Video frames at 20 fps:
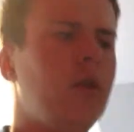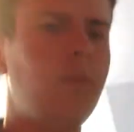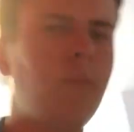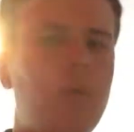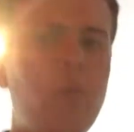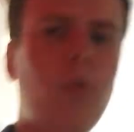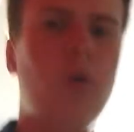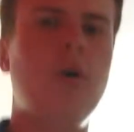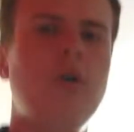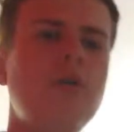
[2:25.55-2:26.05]

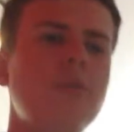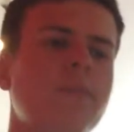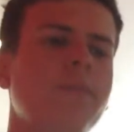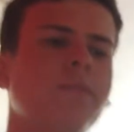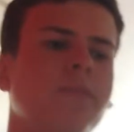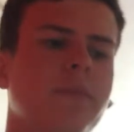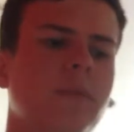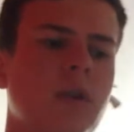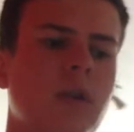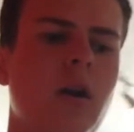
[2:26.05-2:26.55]
Number one,
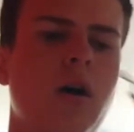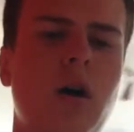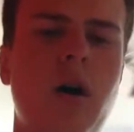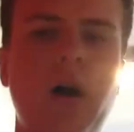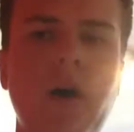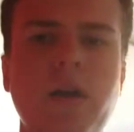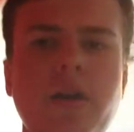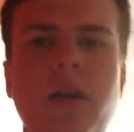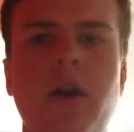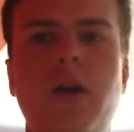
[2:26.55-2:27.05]

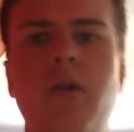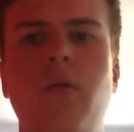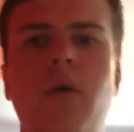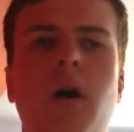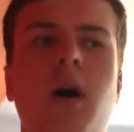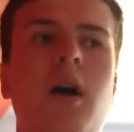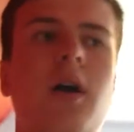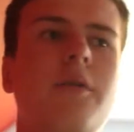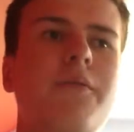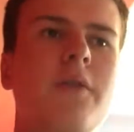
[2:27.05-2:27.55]
I now
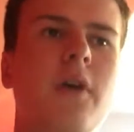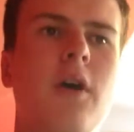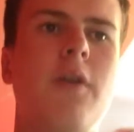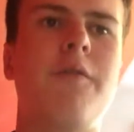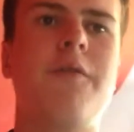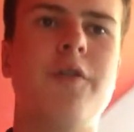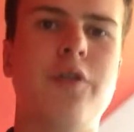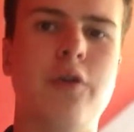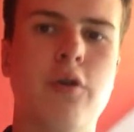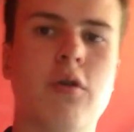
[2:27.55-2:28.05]
have a
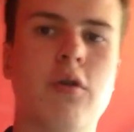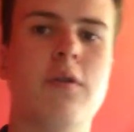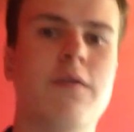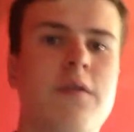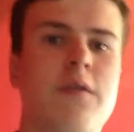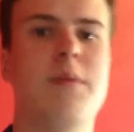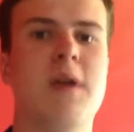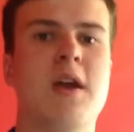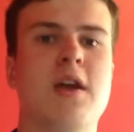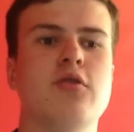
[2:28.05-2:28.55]

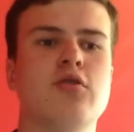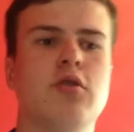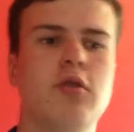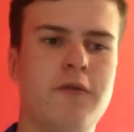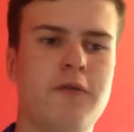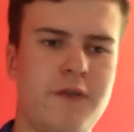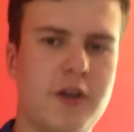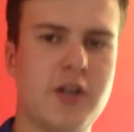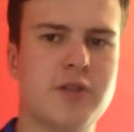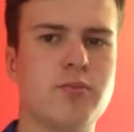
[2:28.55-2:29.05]
photography page
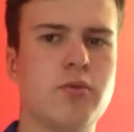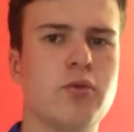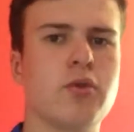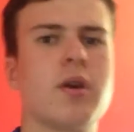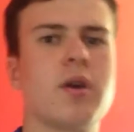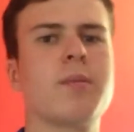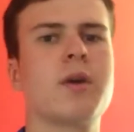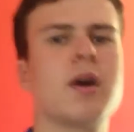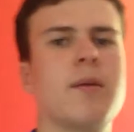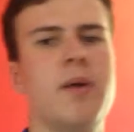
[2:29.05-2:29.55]
on
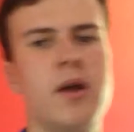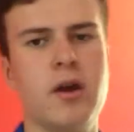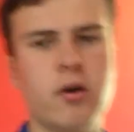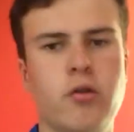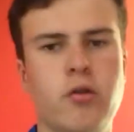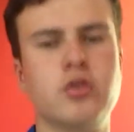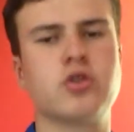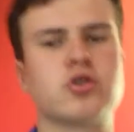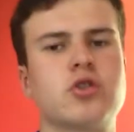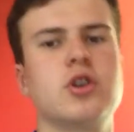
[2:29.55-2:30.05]
Facebook. I'm going to put it
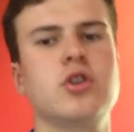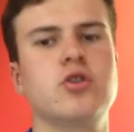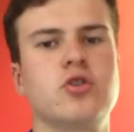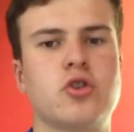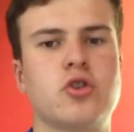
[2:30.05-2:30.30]
on screen